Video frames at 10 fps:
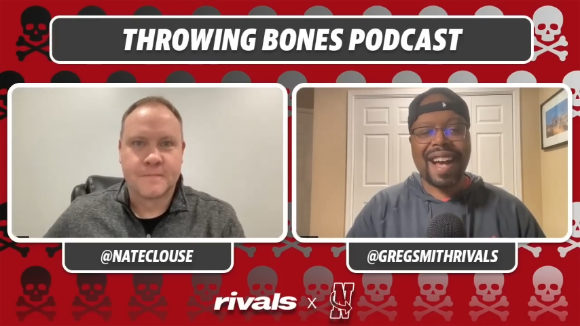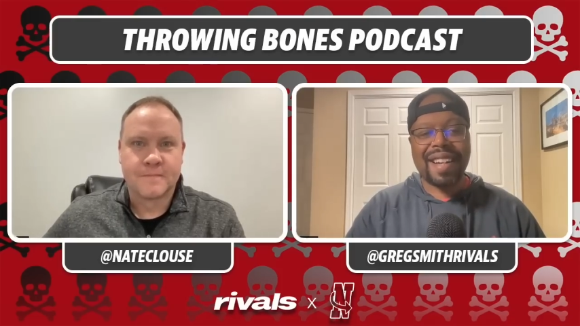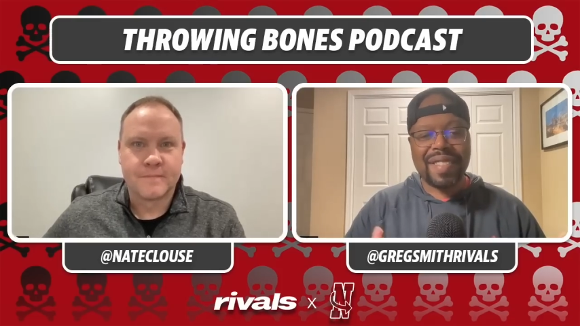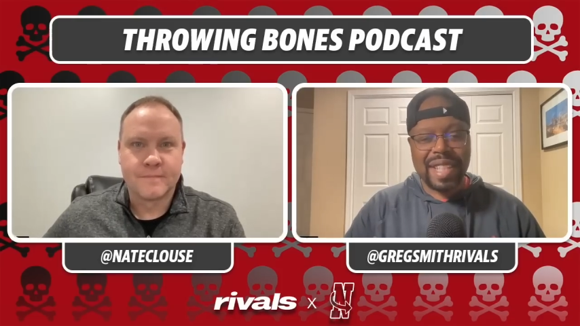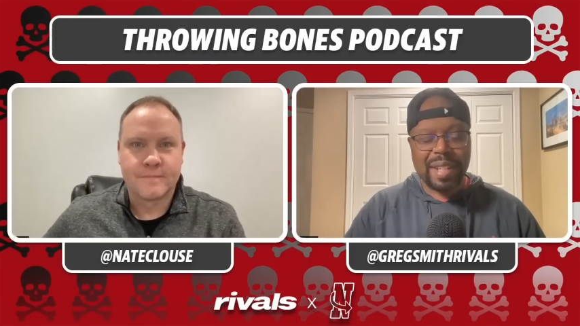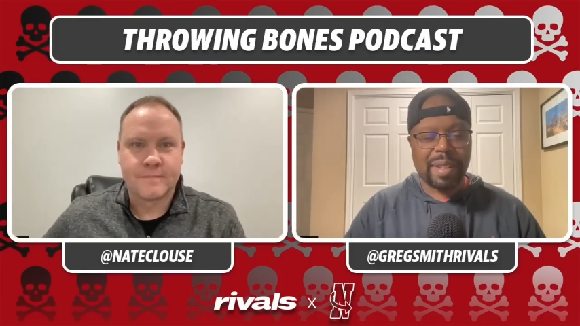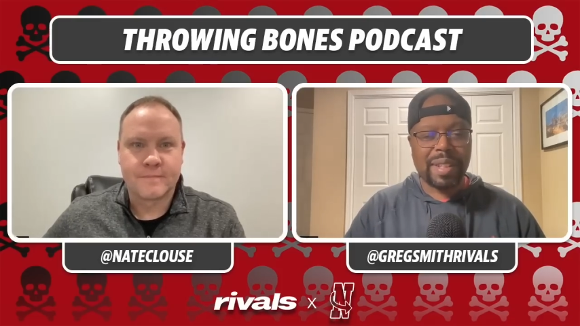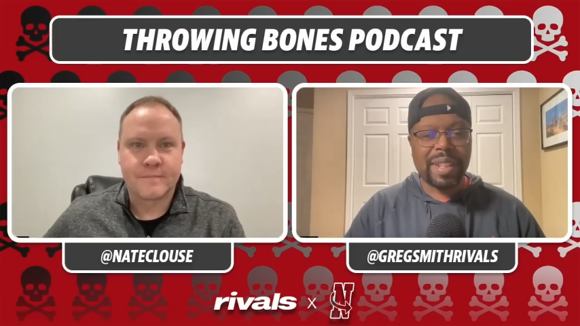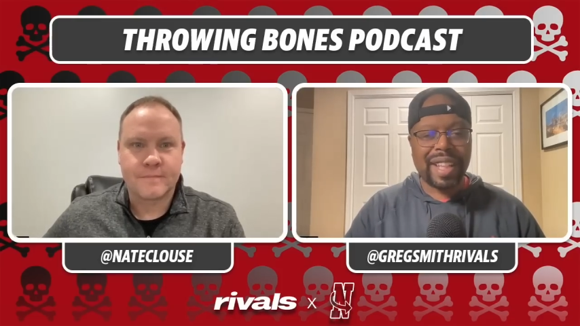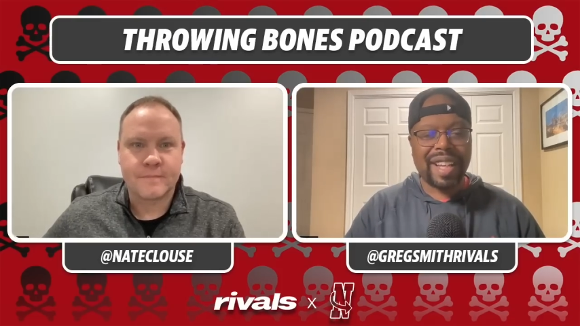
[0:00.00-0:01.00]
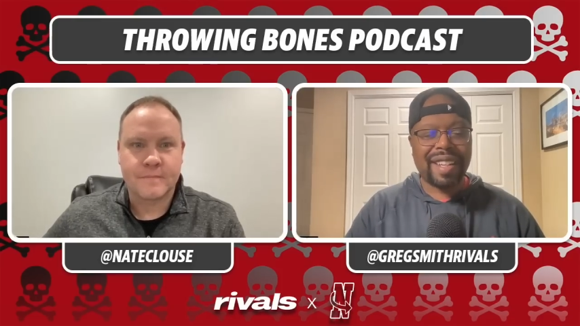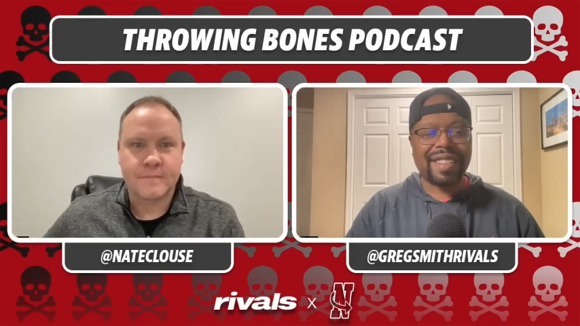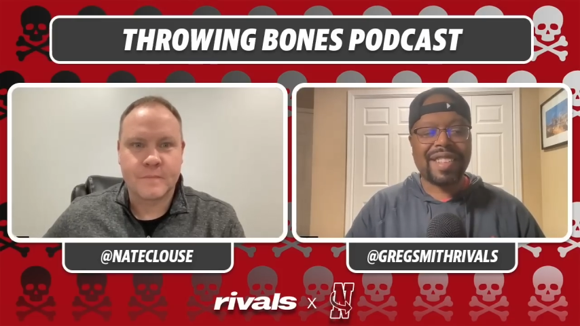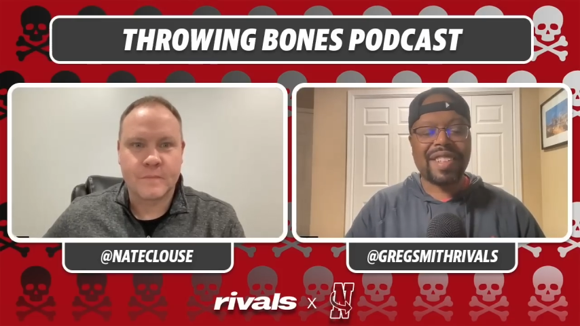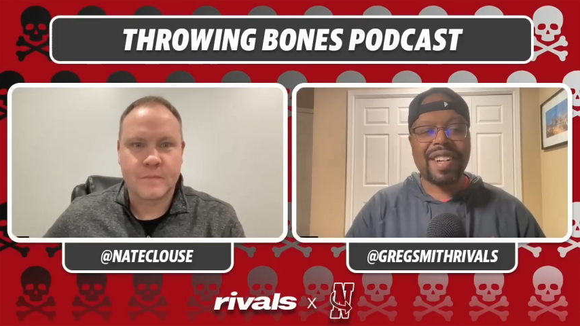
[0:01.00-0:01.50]
Speaker 1: I'm senior recruiting
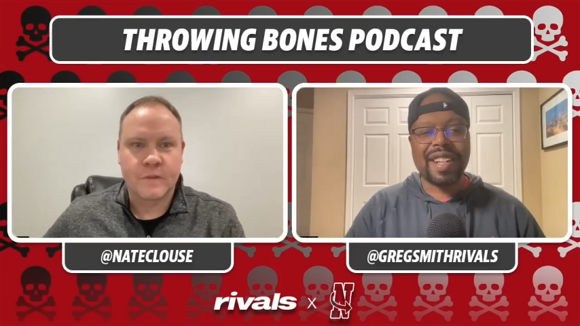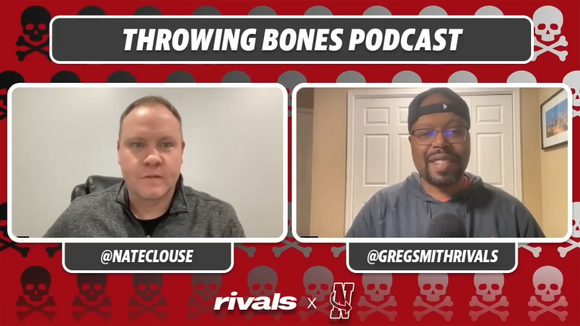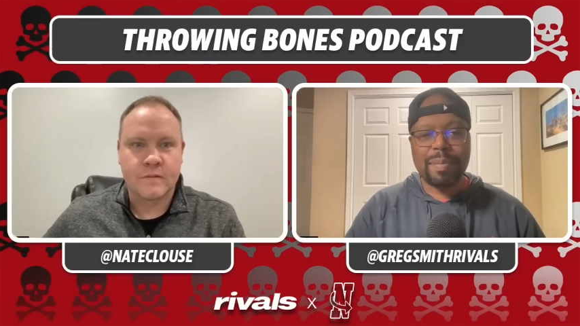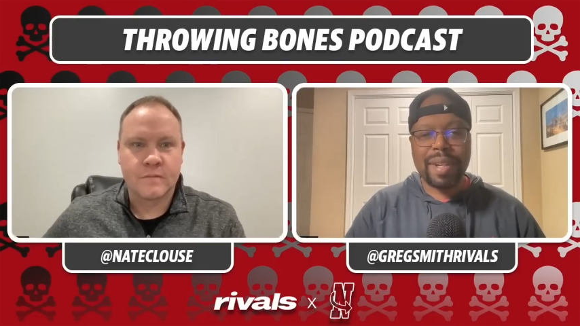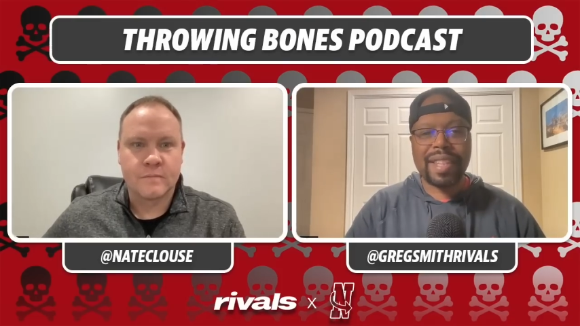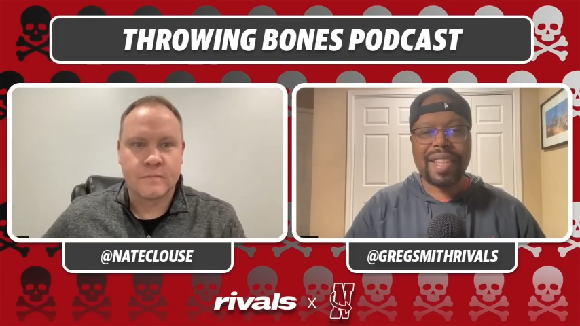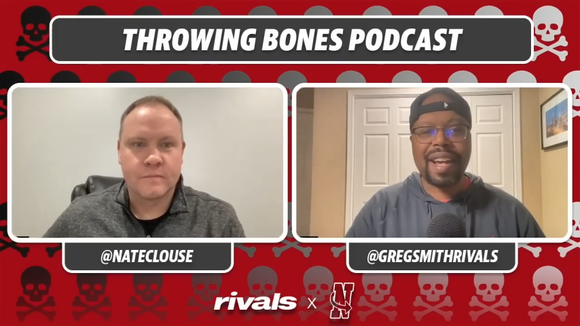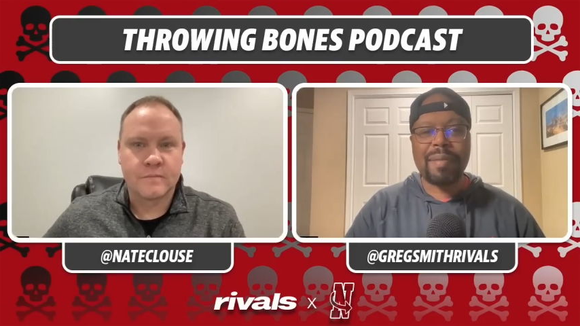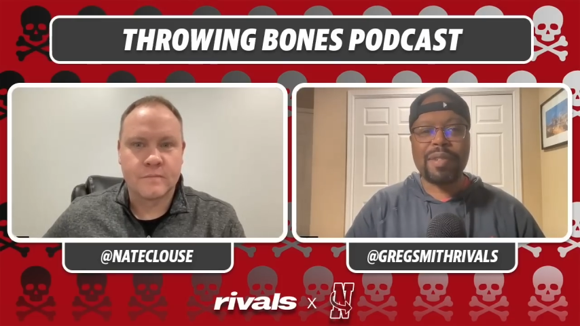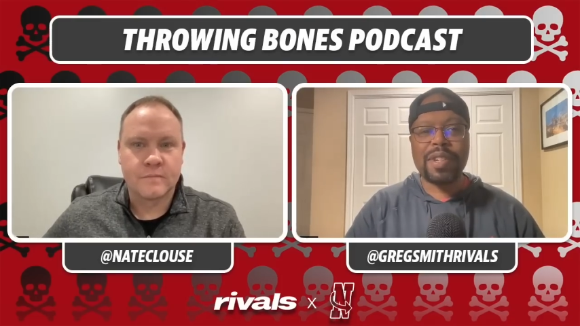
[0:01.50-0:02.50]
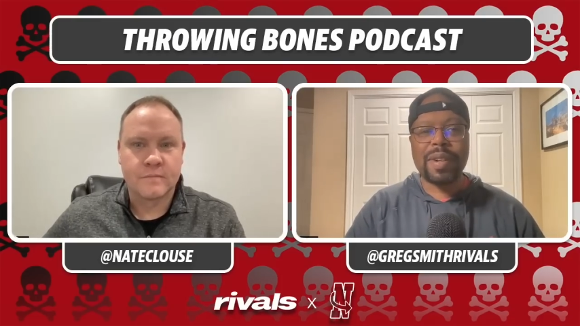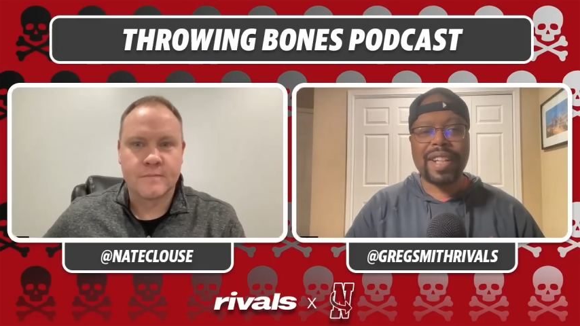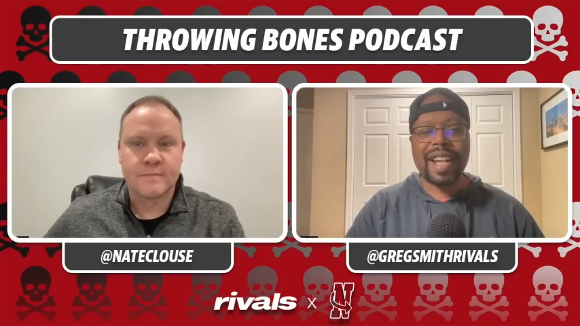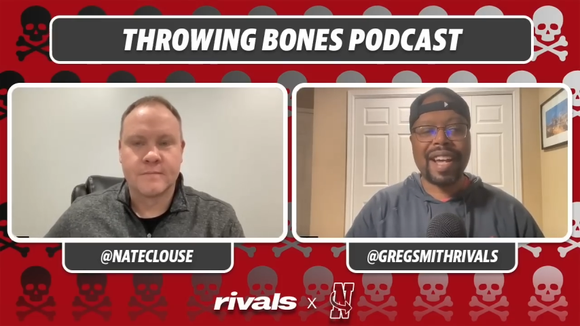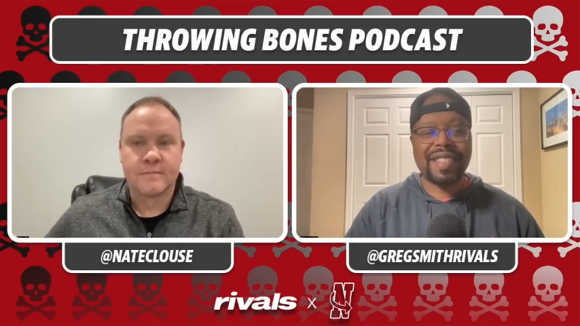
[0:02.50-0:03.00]
analyst Greg Smith. I'm
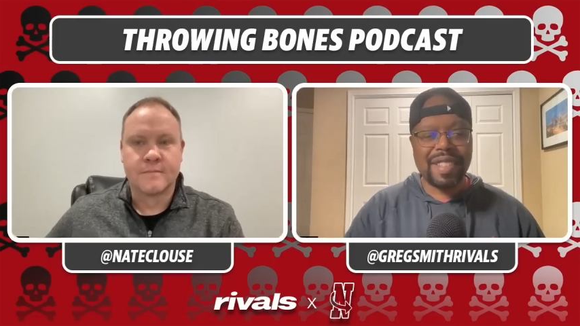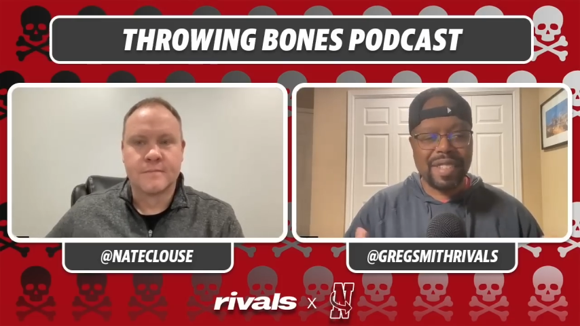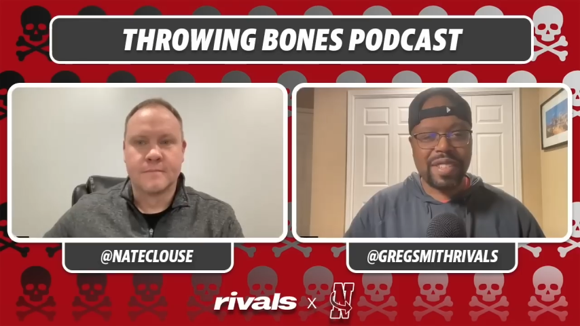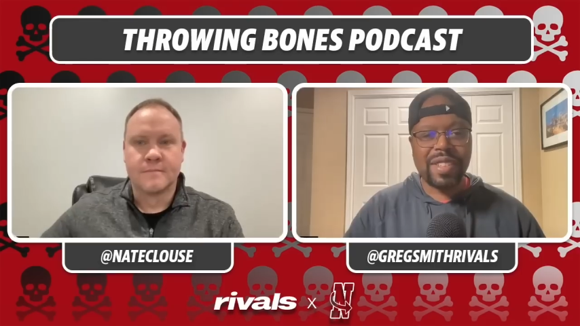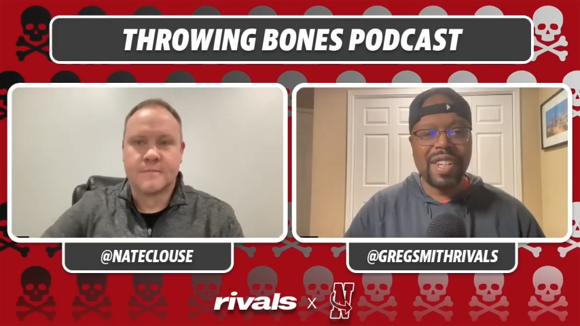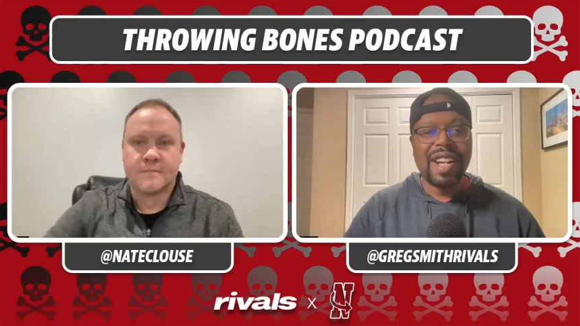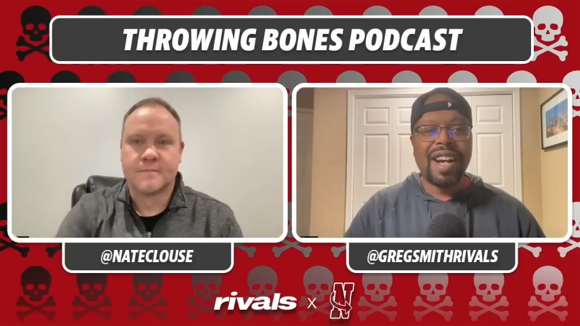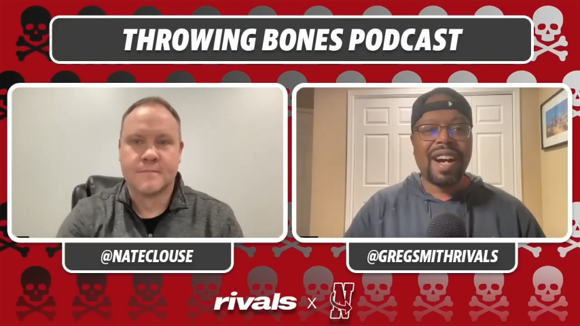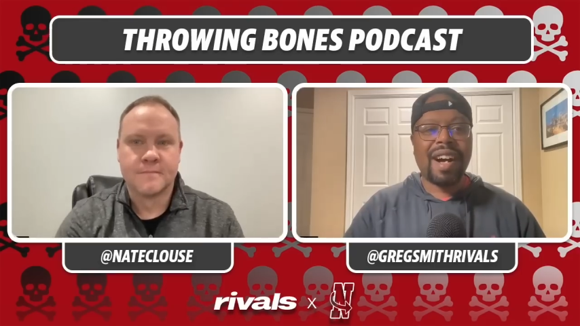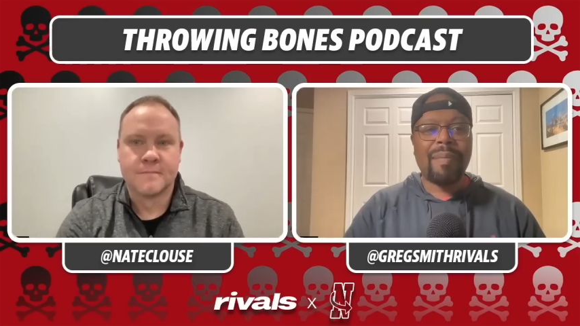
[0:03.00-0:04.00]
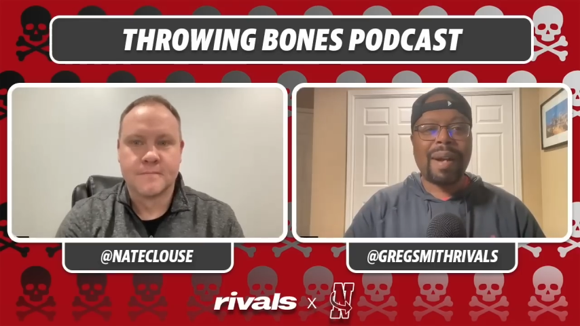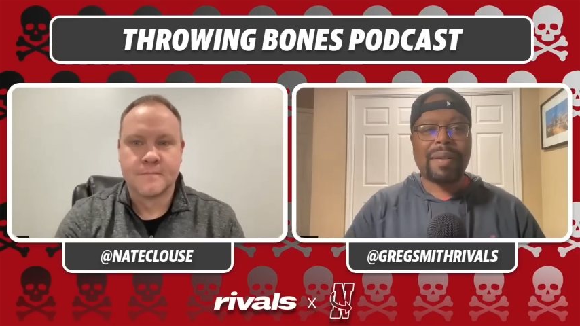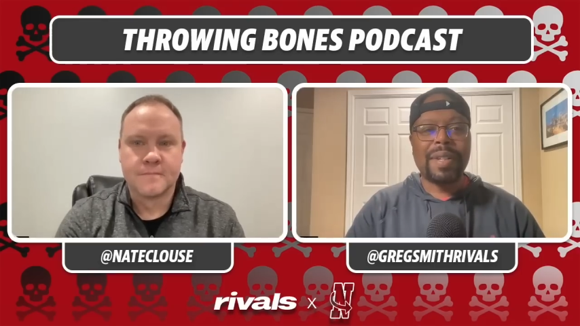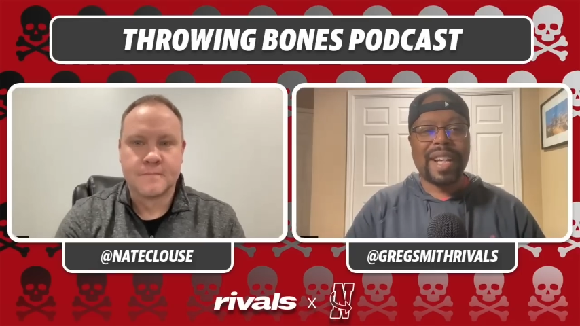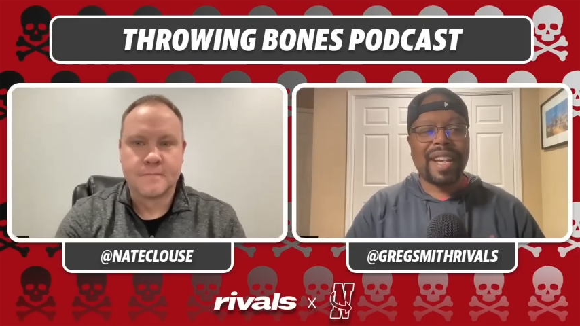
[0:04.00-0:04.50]
joined, as usual, uh, by
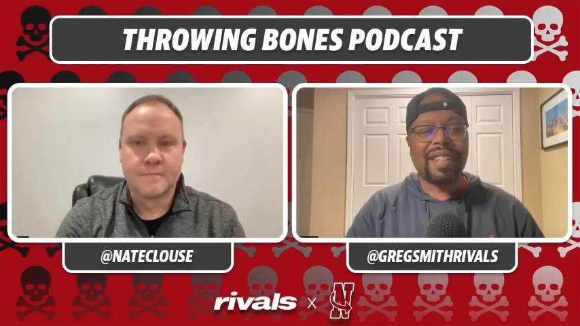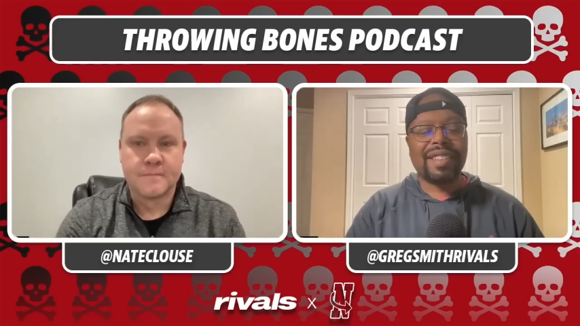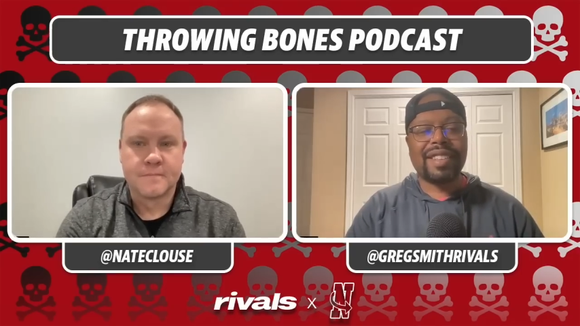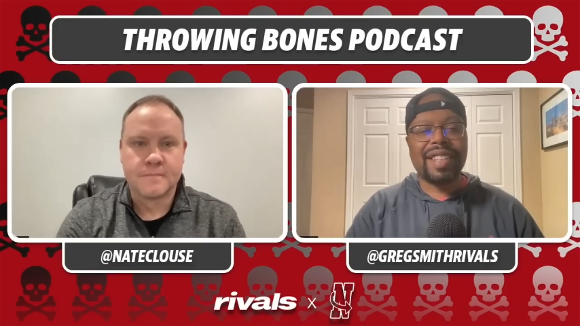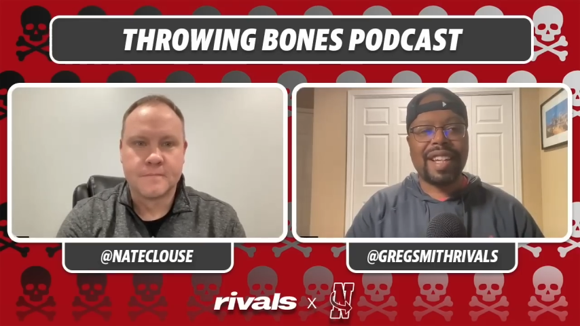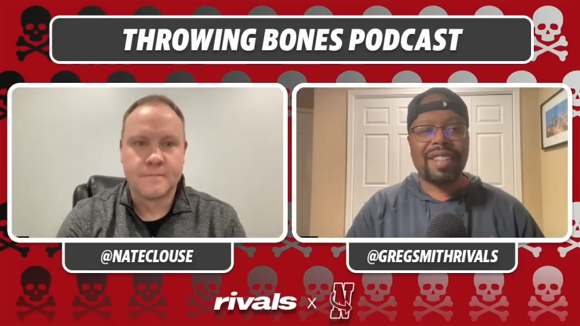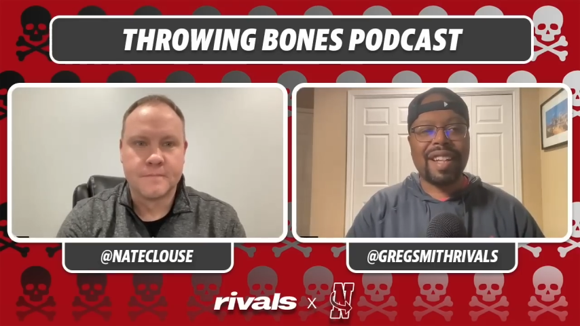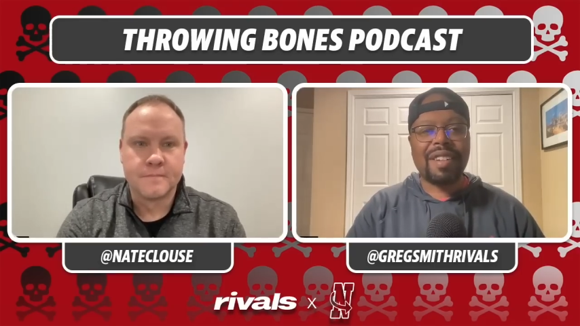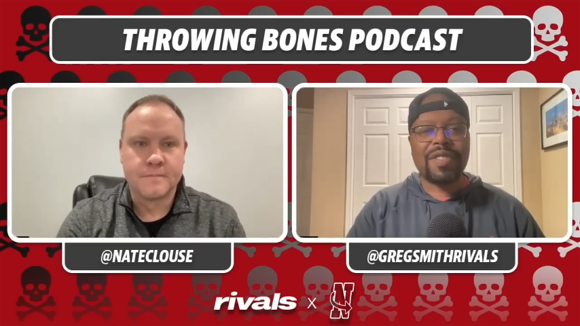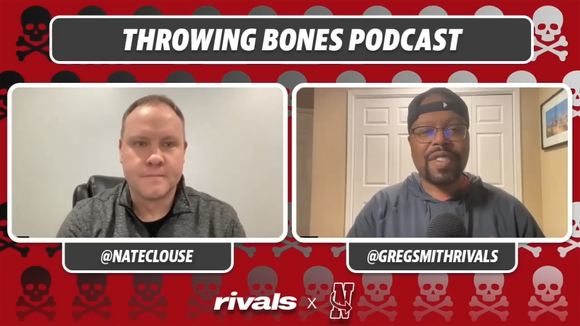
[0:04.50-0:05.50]
recruiting analyst Nate Clouse.